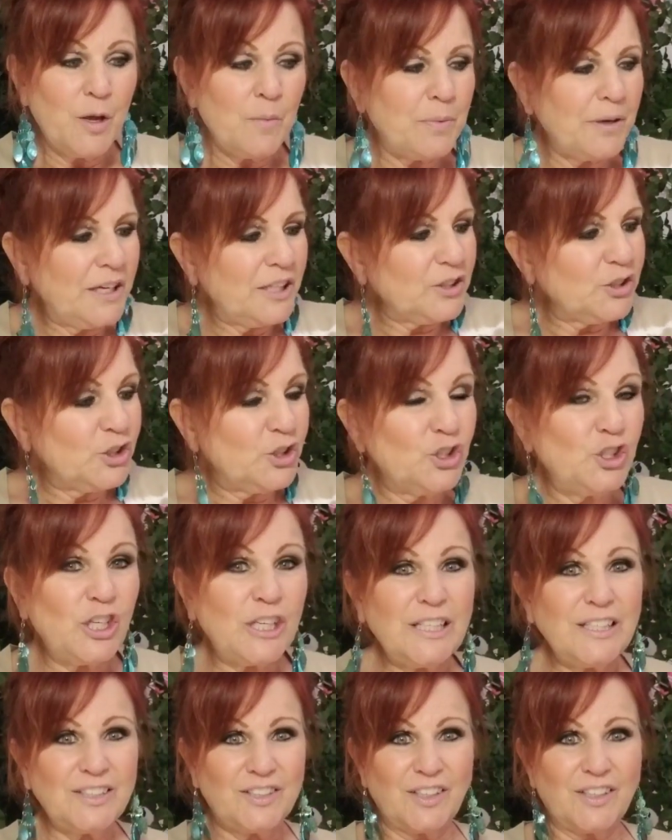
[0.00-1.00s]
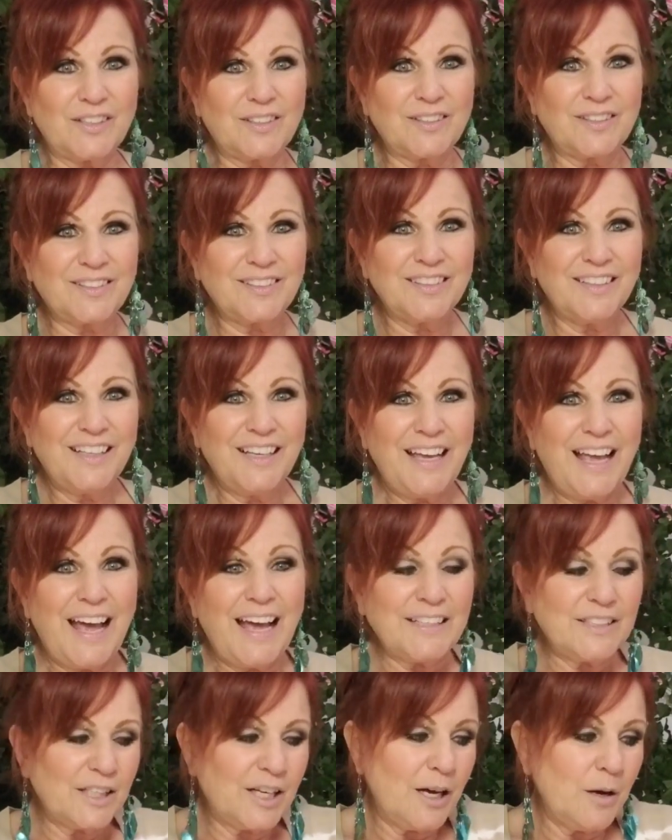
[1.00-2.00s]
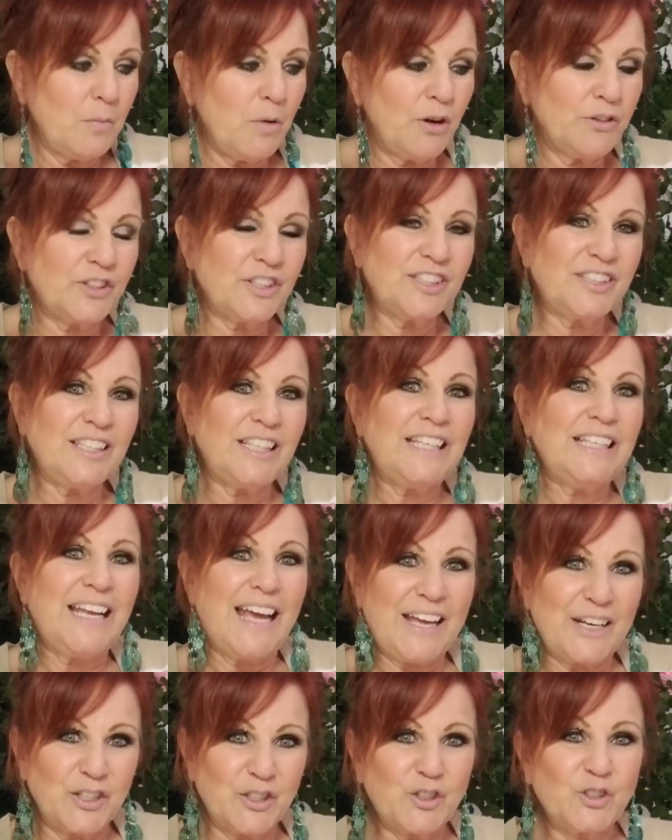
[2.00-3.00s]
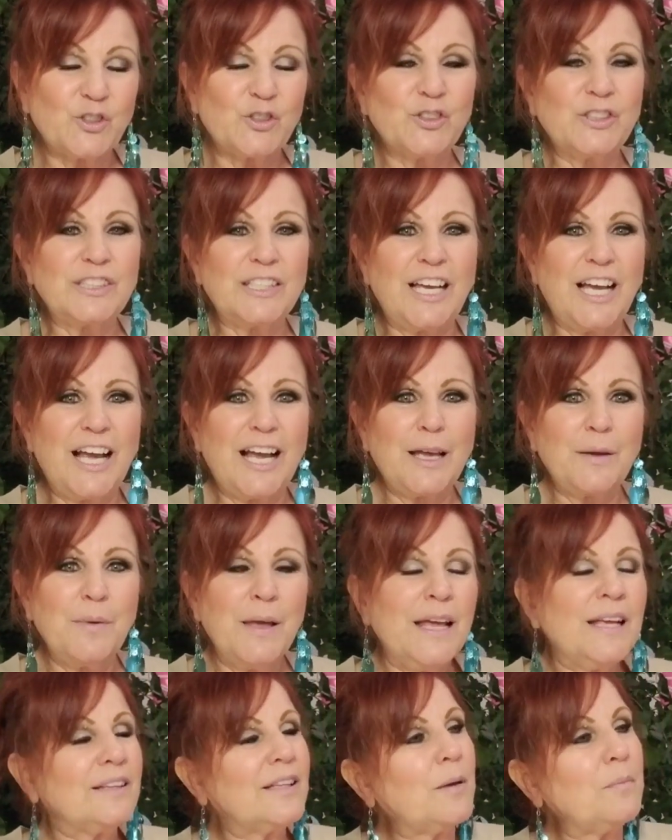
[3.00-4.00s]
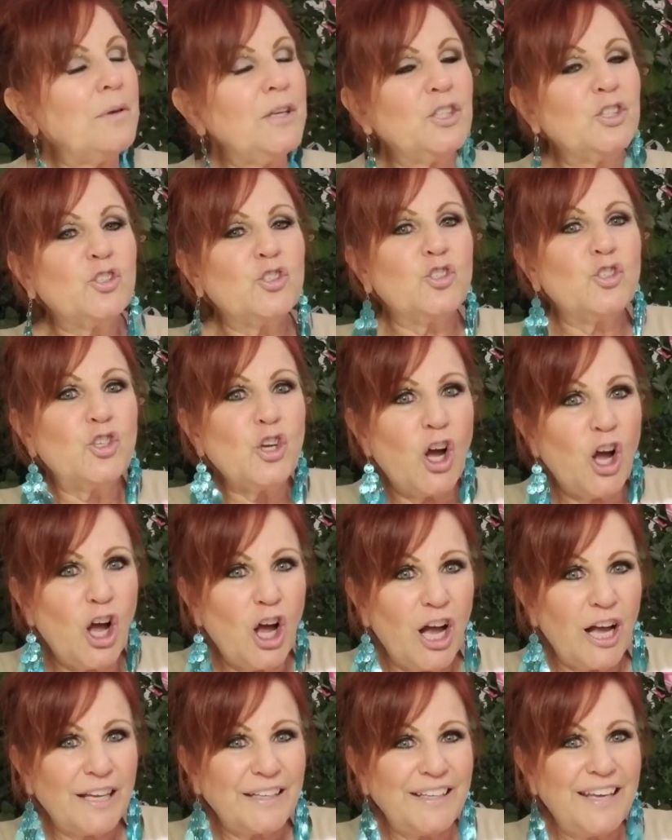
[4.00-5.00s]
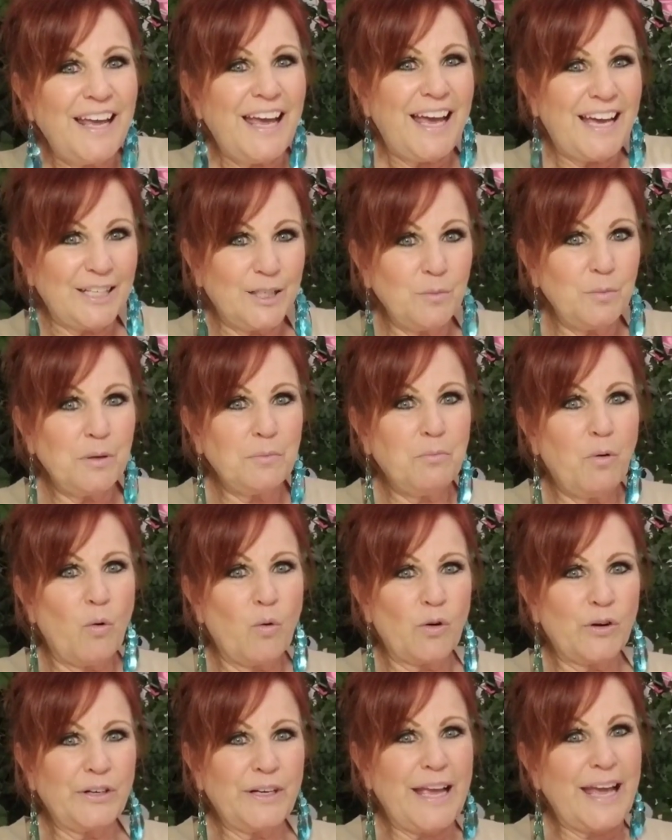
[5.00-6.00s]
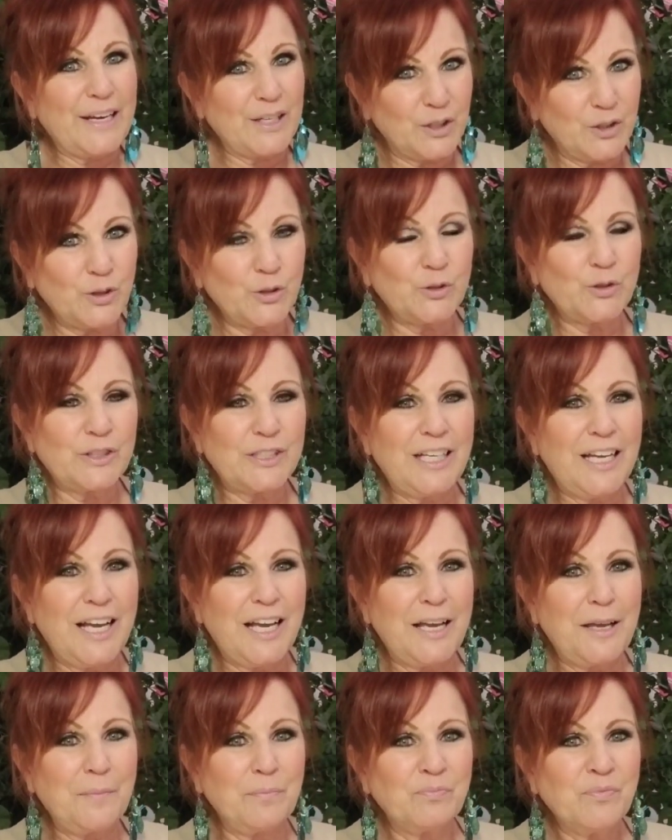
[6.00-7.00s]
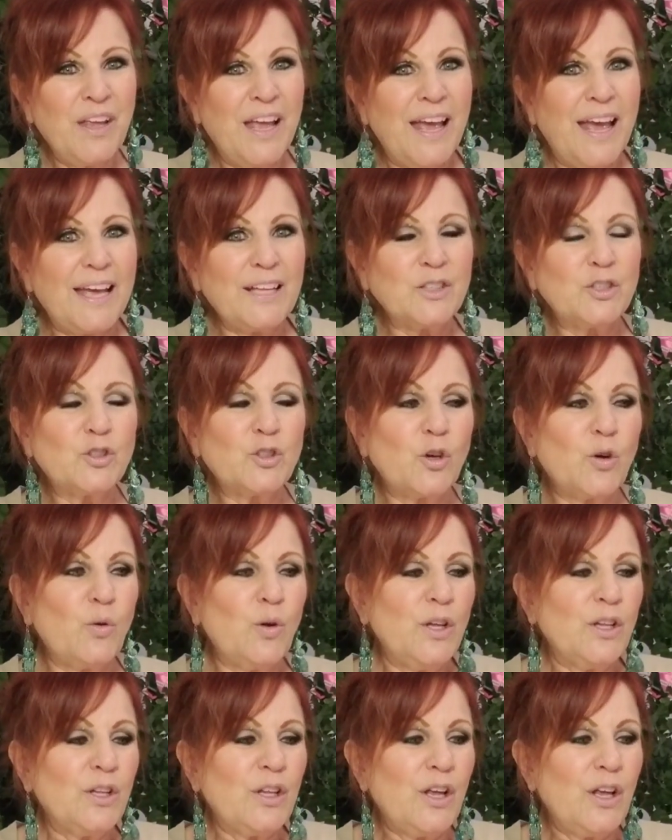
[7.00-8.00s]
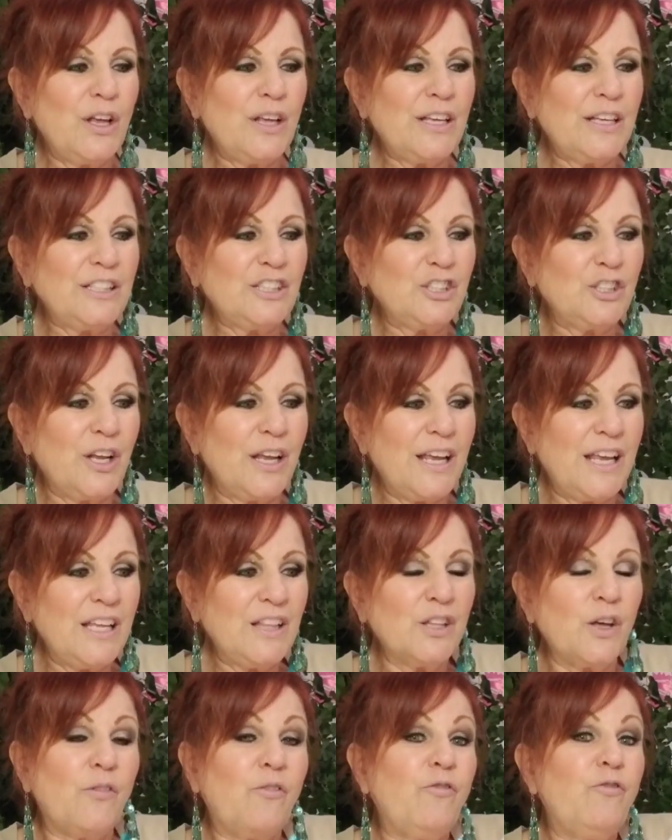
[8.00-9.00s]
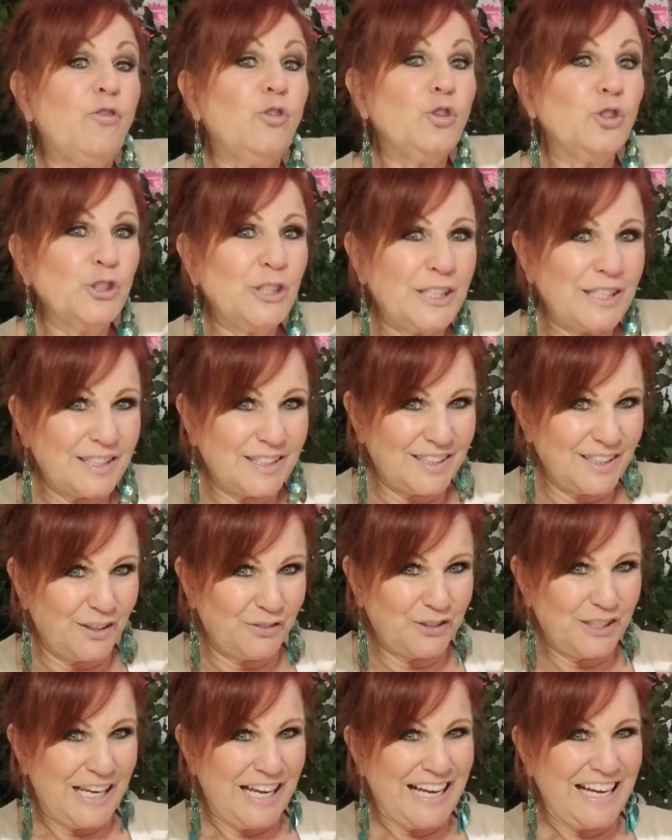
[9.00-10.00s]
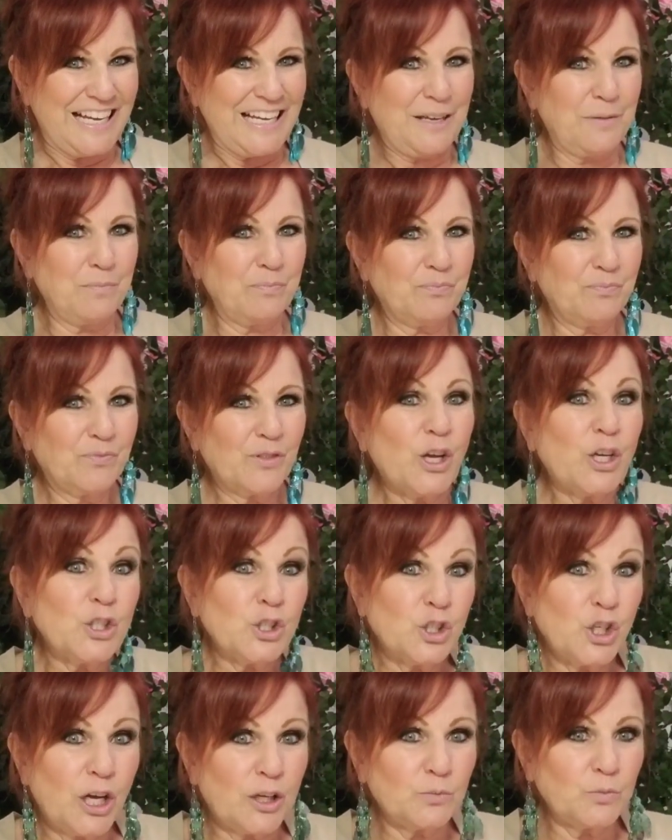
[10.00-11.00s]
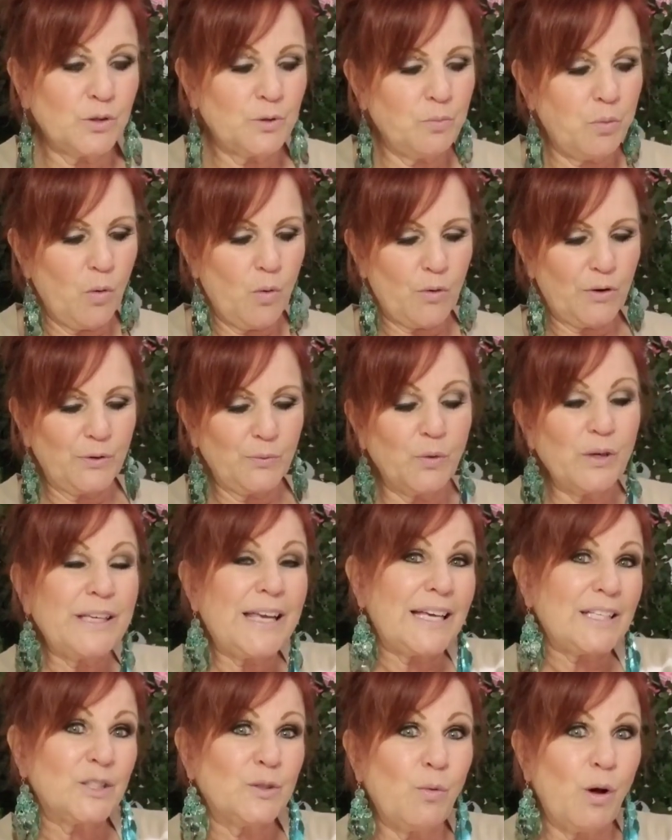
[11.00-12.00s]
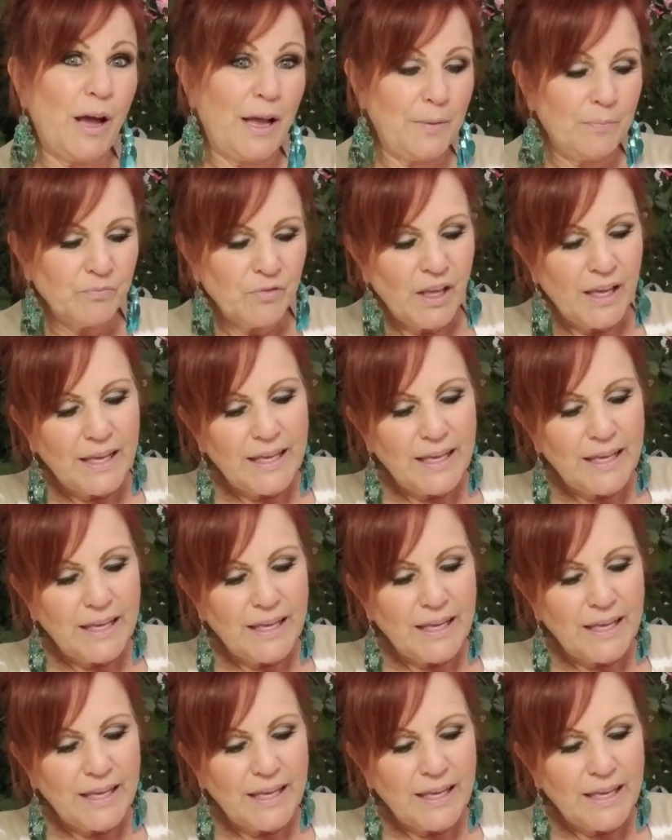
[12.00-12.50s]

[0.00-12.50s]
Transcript: Because Jesus had to come on the scene at a certain time, that means John had to be born at a certain time. And so in the fullness of time, John was born. Well, guess what?